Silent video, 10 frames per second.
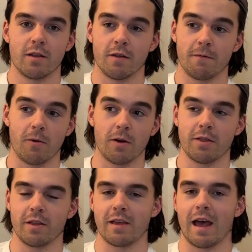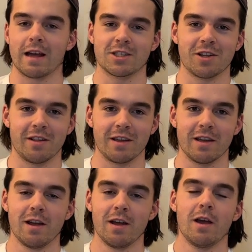the fourth is actually
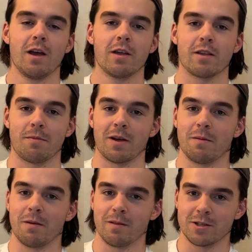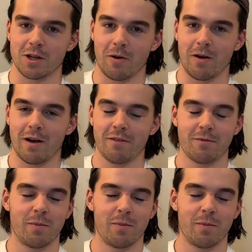something I'll be able to show off.